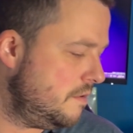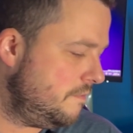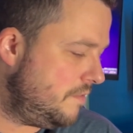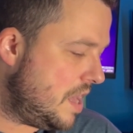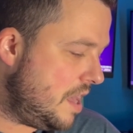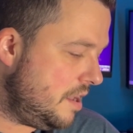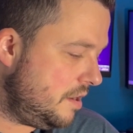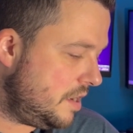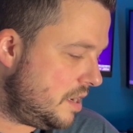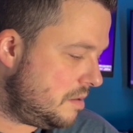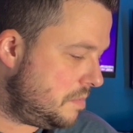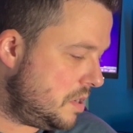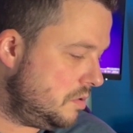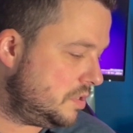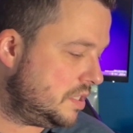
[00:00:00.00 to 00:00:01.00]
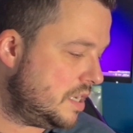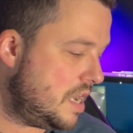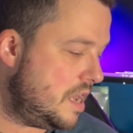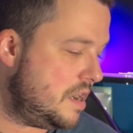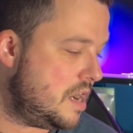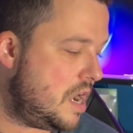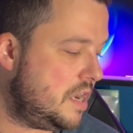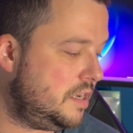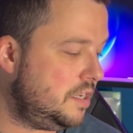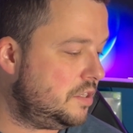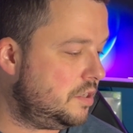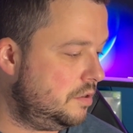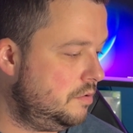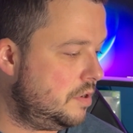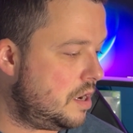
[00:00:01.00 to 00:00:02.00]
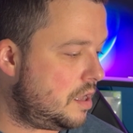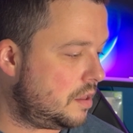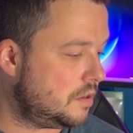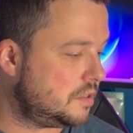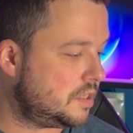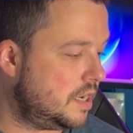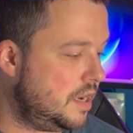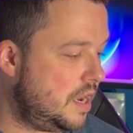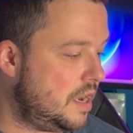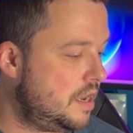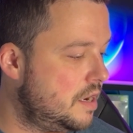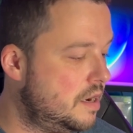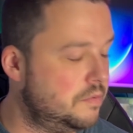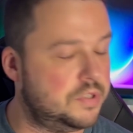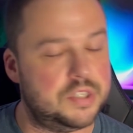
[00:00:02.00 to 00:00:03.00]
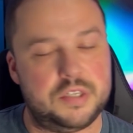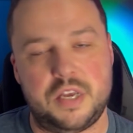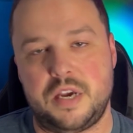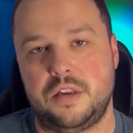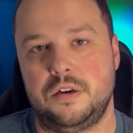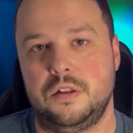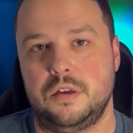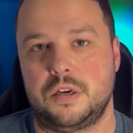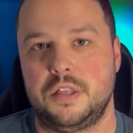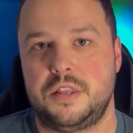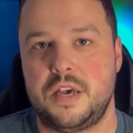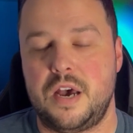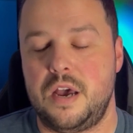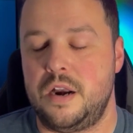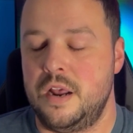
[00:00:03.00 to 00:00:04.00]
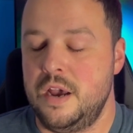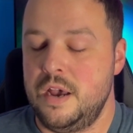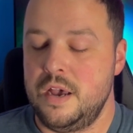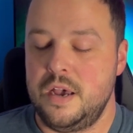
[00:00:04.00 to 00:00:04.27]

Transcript: Valued at about $92 Canadian. I was just taking a look at that.